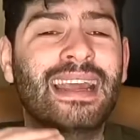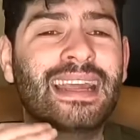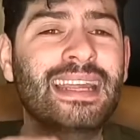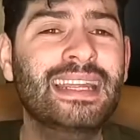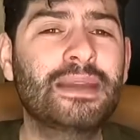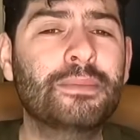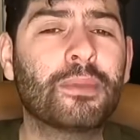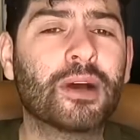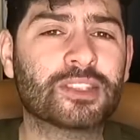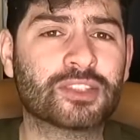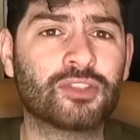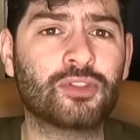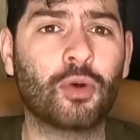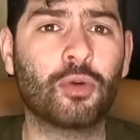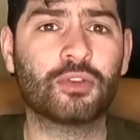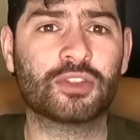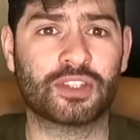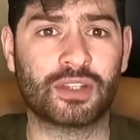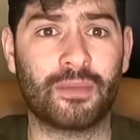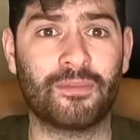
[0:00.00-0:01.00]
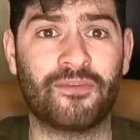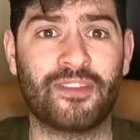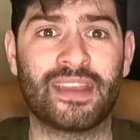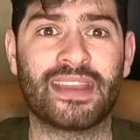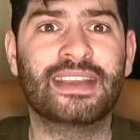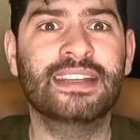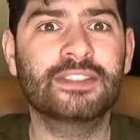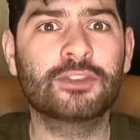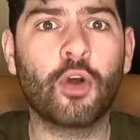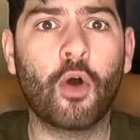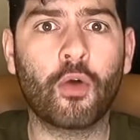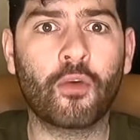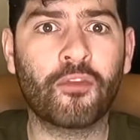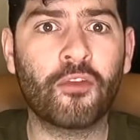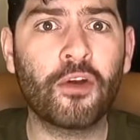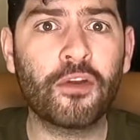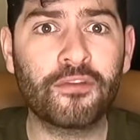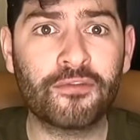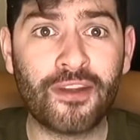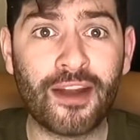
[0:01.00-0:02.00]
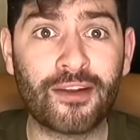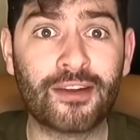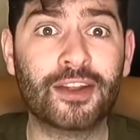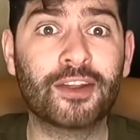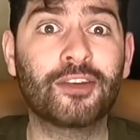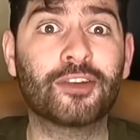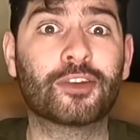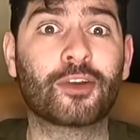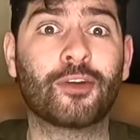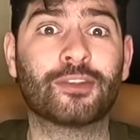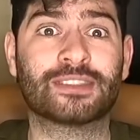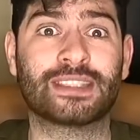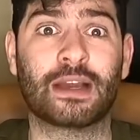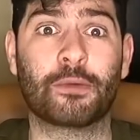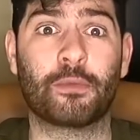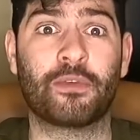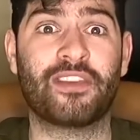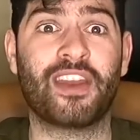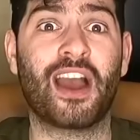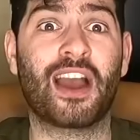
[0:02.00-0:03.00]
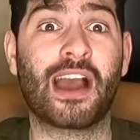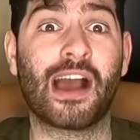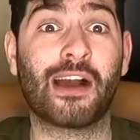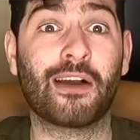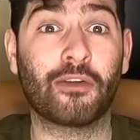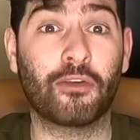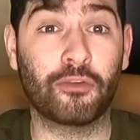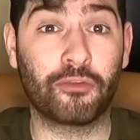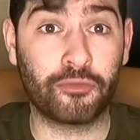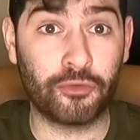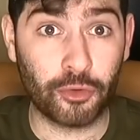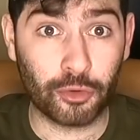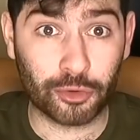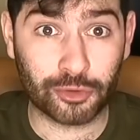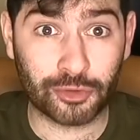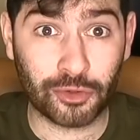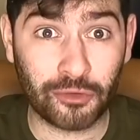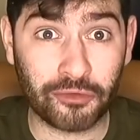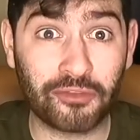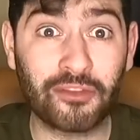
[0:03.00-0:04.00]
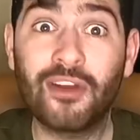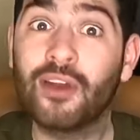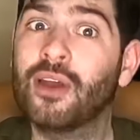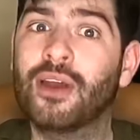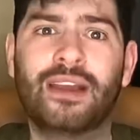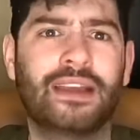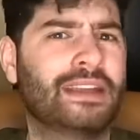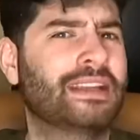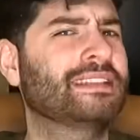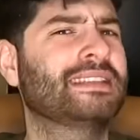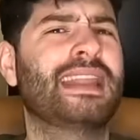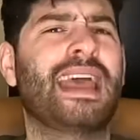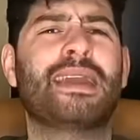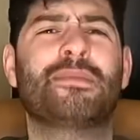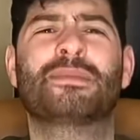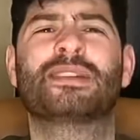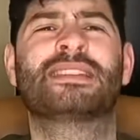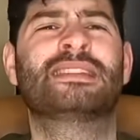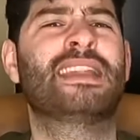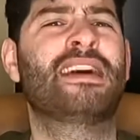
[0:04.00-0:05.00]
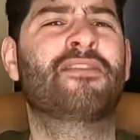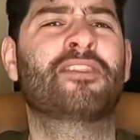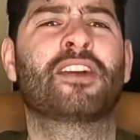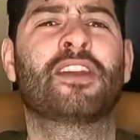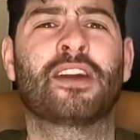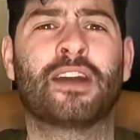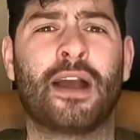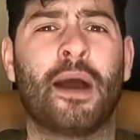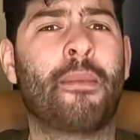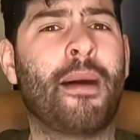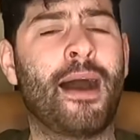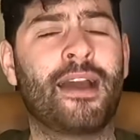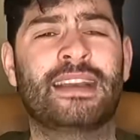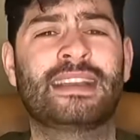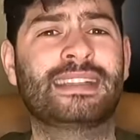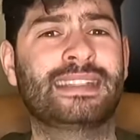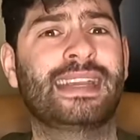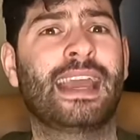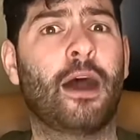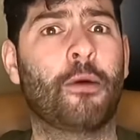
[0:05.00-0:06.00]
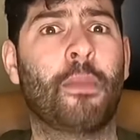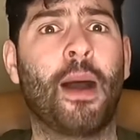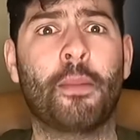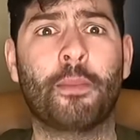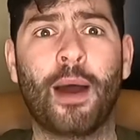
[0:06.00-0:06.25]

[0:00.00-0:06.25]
He must know something. He's got good, very good contact with Jan Ole Fjørtoft. His name is never going to come out easy out my